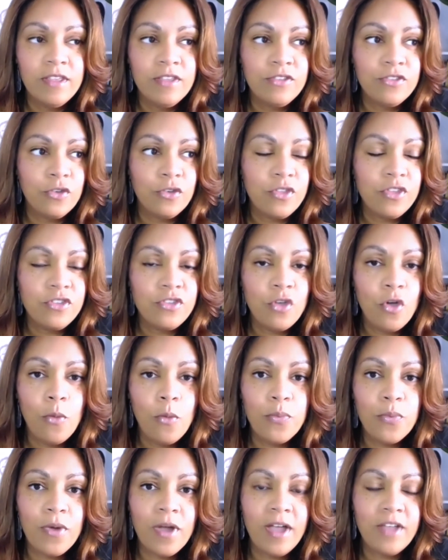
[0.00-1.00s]
So this whole
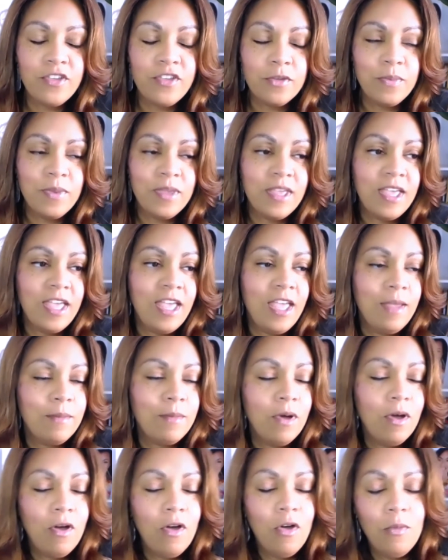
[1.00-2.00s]
project
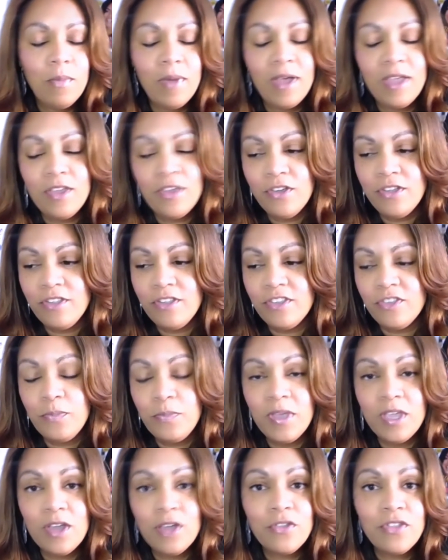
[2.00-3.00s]
became, oh my goodness,
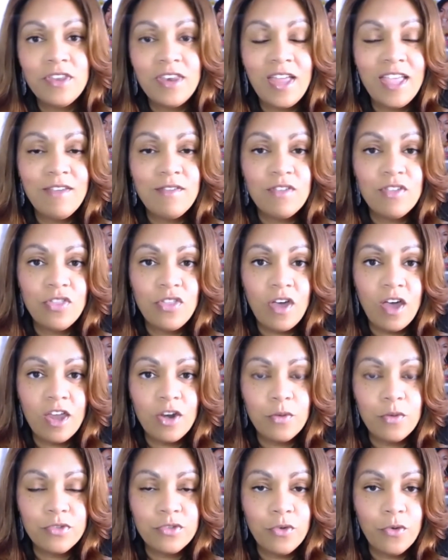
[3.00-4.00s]
bigger than I even thought
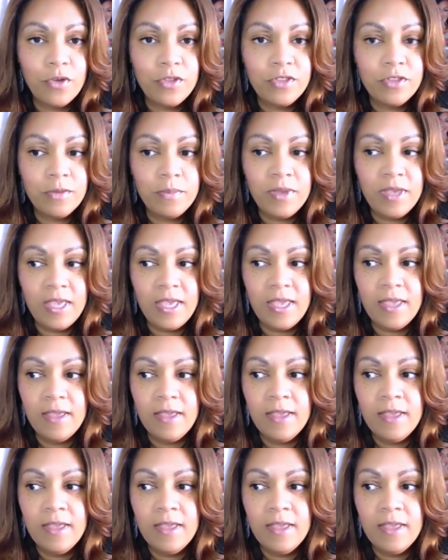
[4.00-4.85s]
it was going to be.